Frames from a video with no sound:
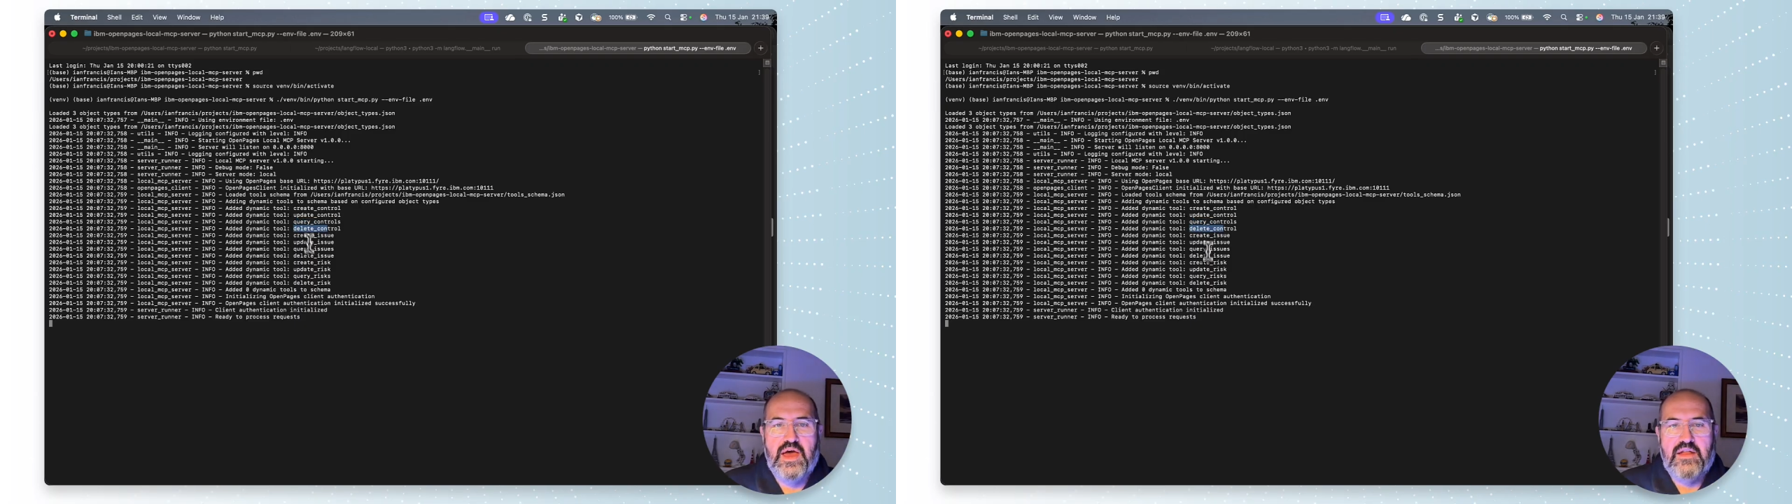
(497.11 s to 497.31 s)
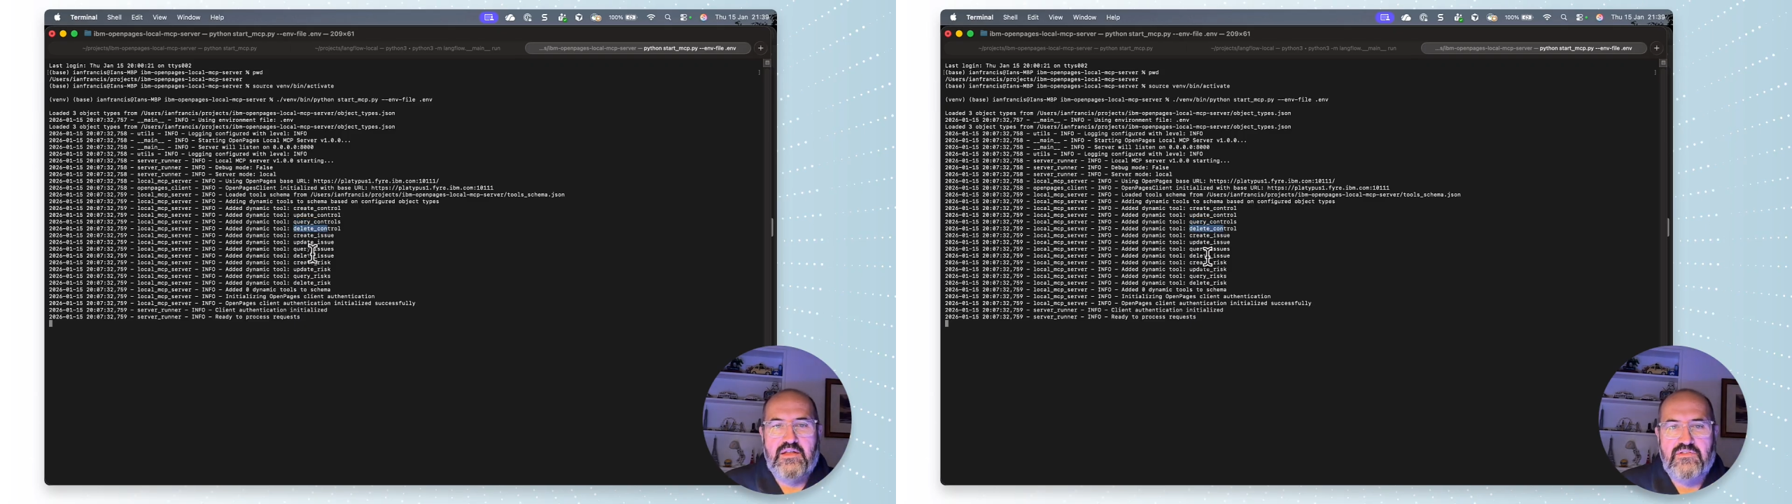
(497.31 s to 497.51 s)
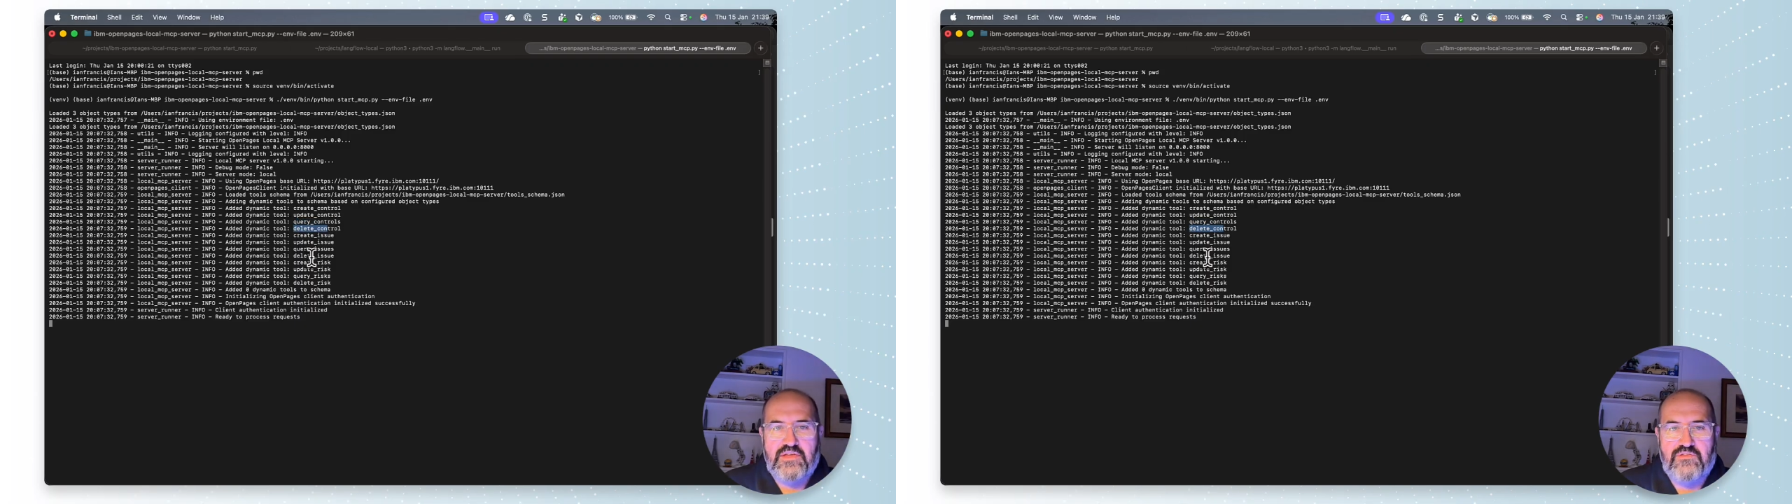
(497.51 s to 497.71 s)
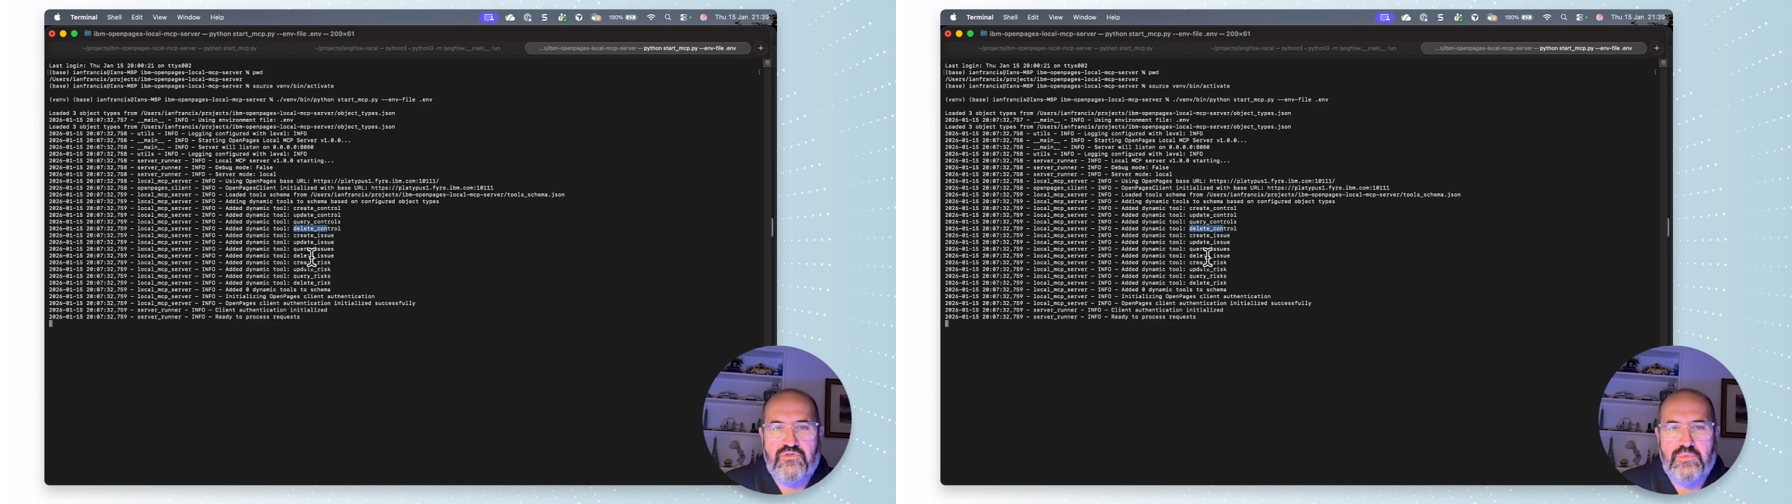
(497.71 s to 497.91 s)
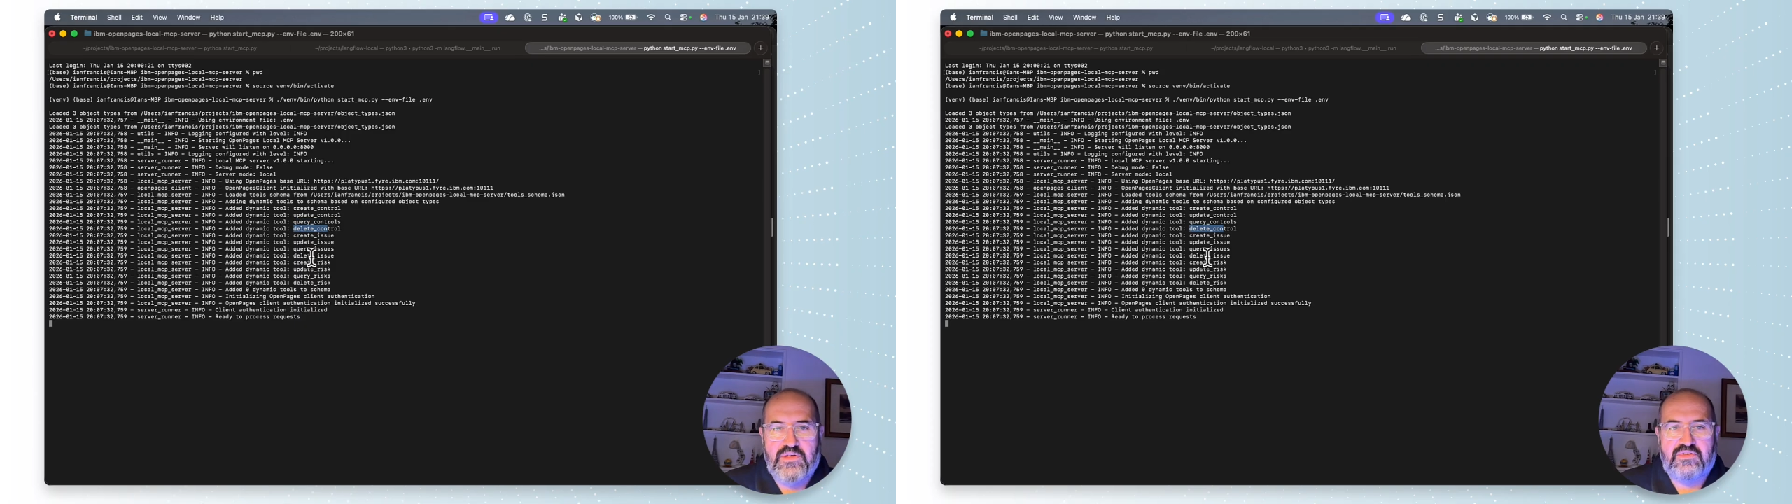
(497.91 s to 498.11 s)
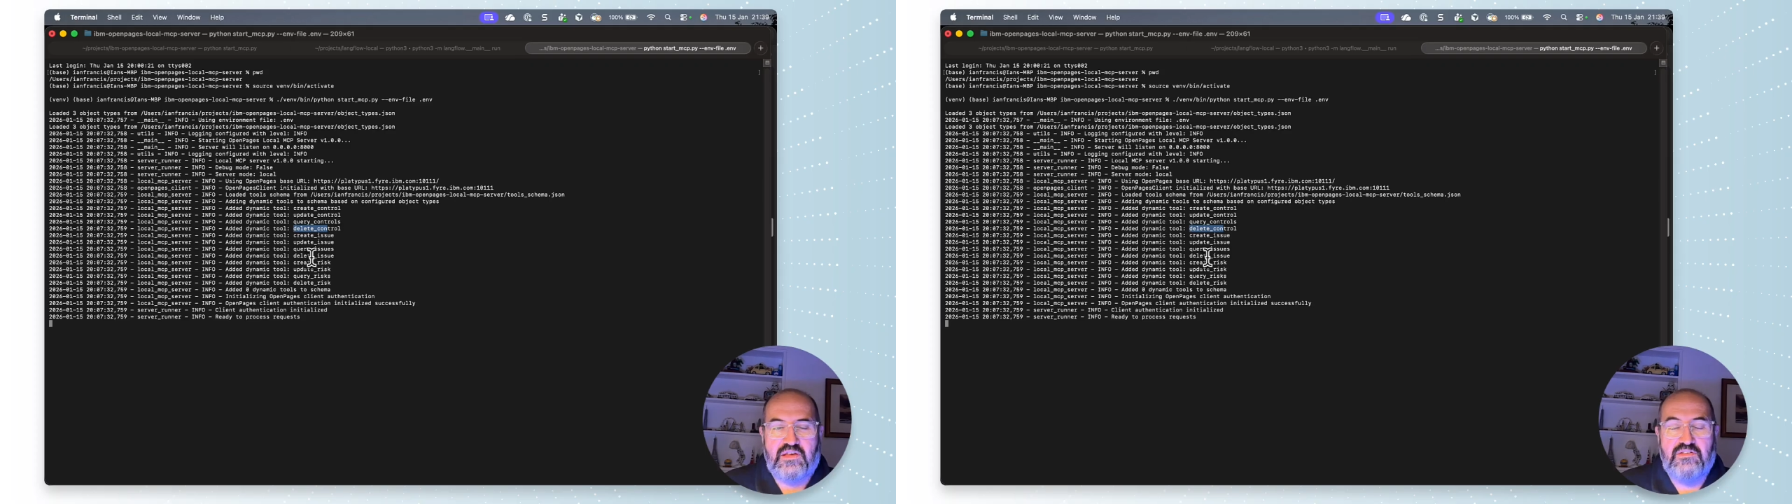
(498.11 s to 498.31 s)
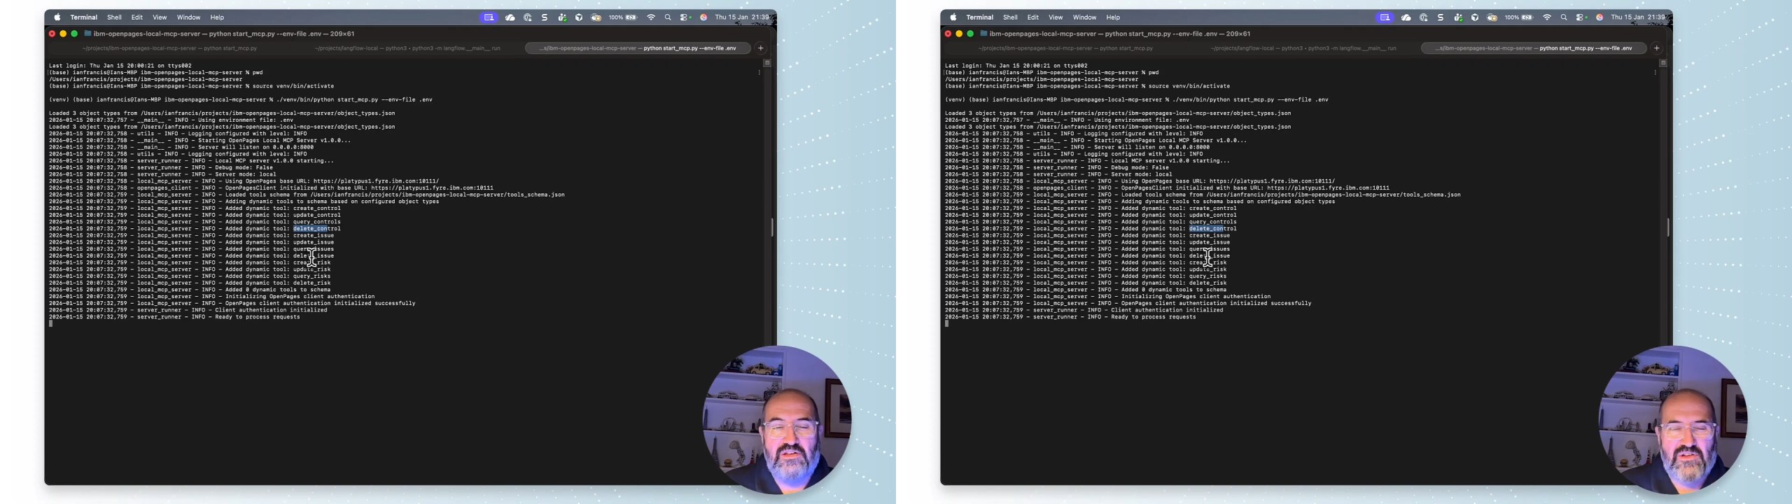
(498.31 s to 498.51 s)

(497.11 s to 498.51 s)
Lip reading: does the same for risk, etc.